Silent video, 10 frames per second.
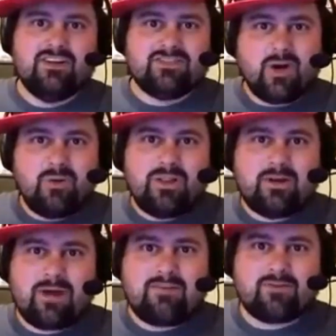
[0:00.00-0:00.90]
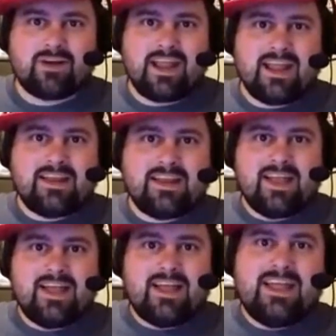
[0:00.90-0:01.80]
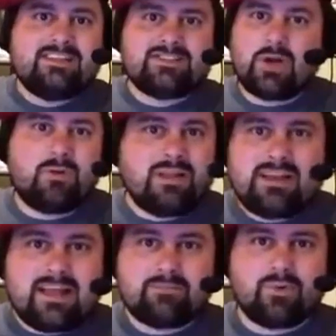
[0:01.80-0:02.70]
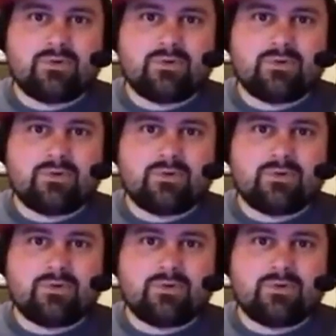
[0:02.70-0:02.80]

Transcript: totally irreverent, and it's totally Deadpool.